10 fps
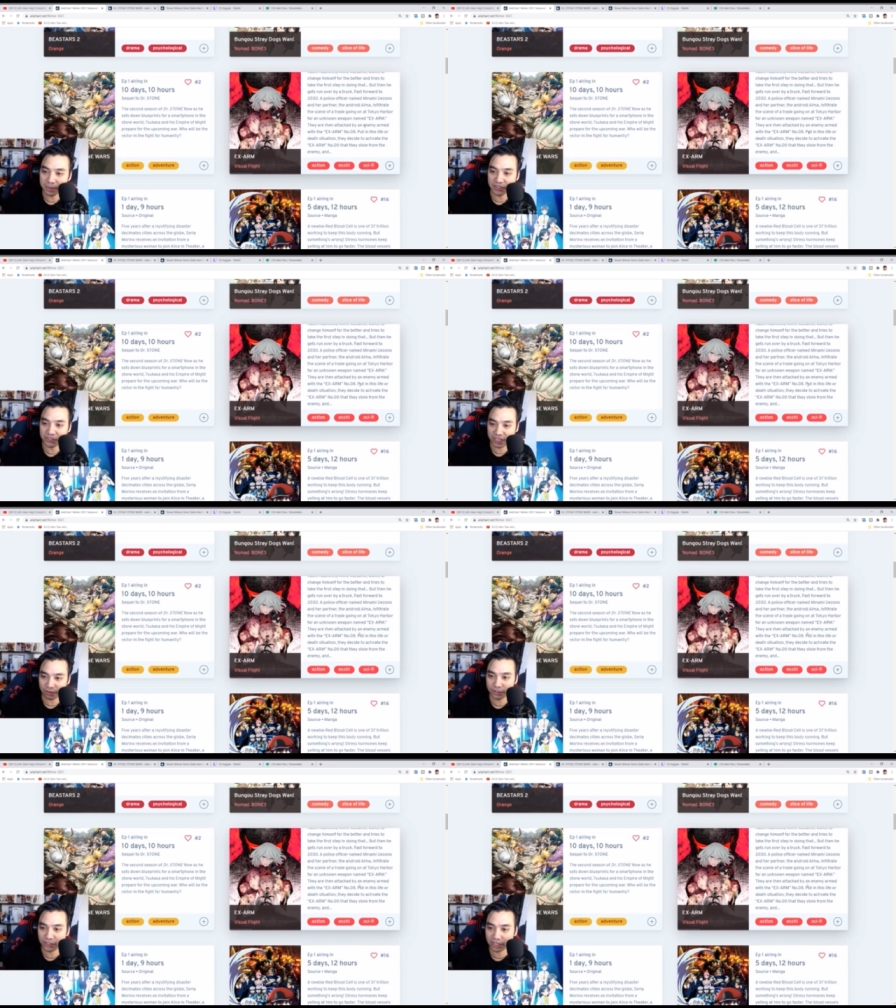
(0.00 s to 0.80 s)

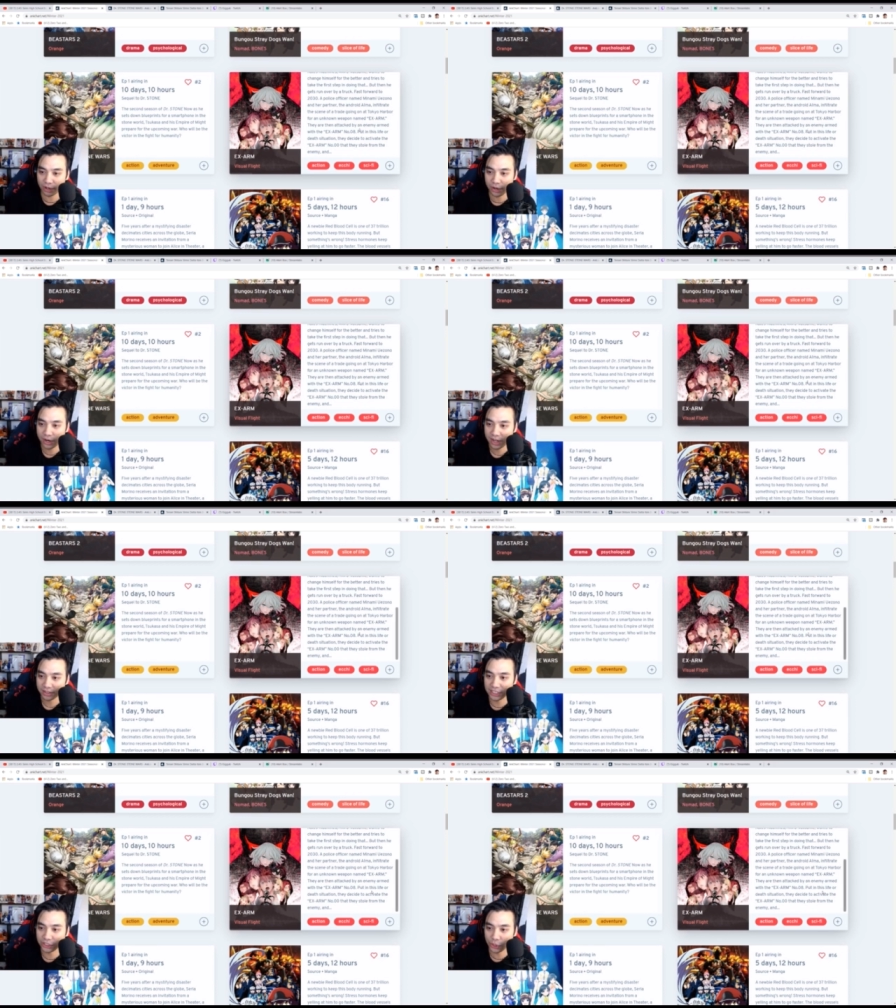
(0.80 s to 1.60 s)
00 they
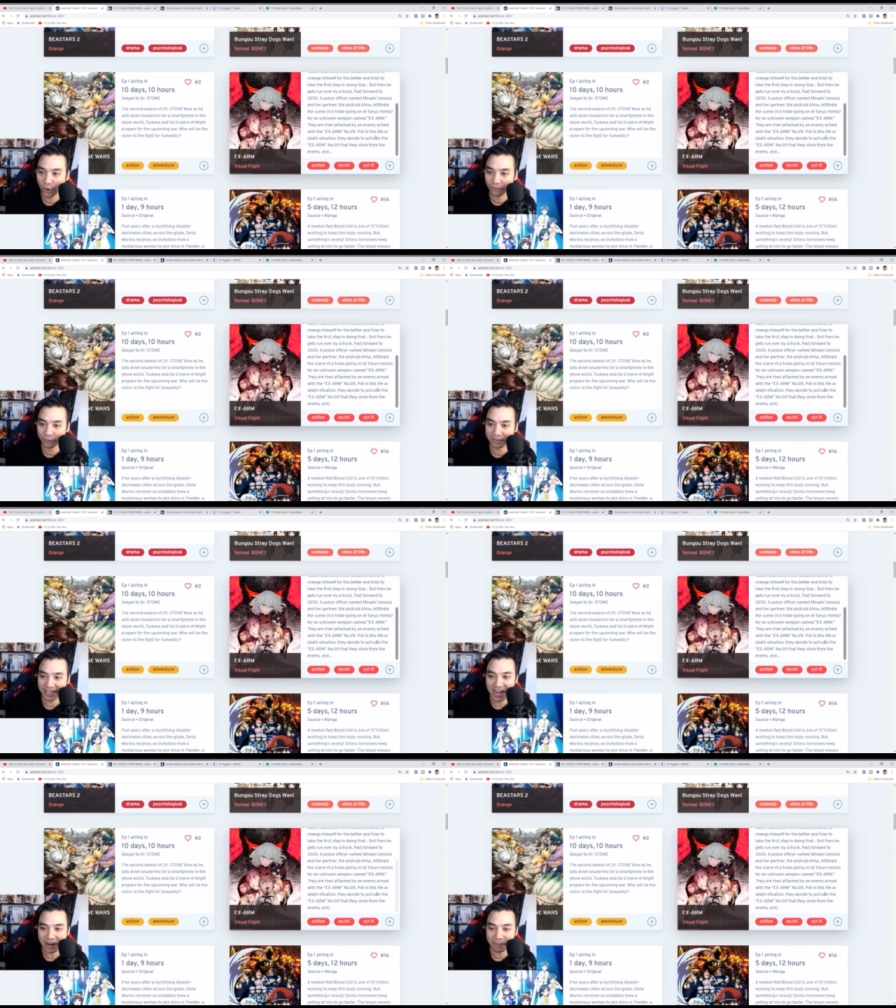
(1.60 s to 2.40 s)
stole from the
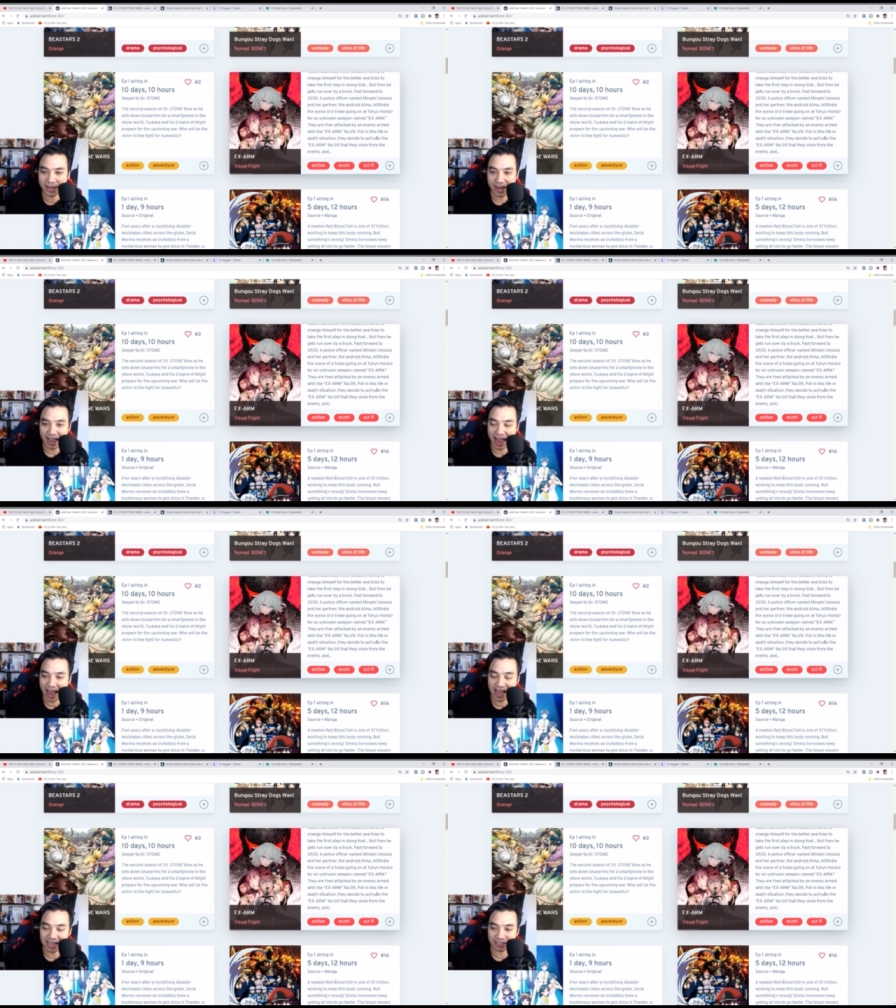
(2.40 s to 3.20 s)
enemy
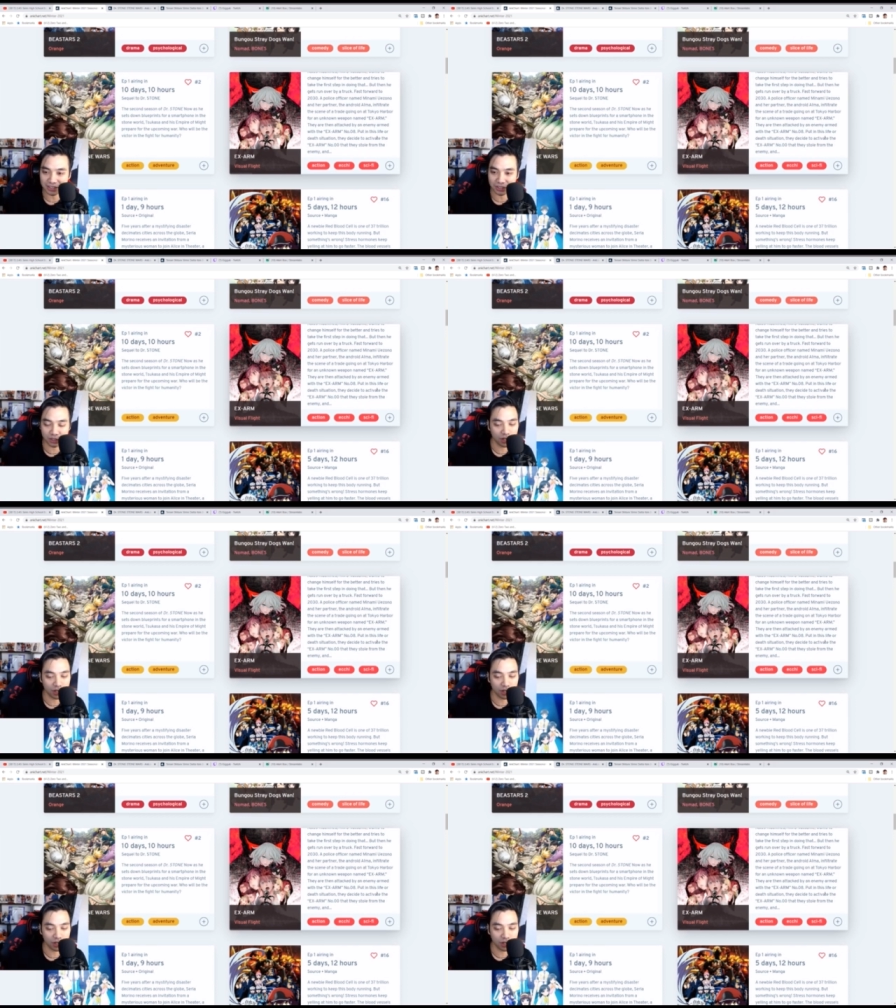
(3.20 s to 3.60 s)
and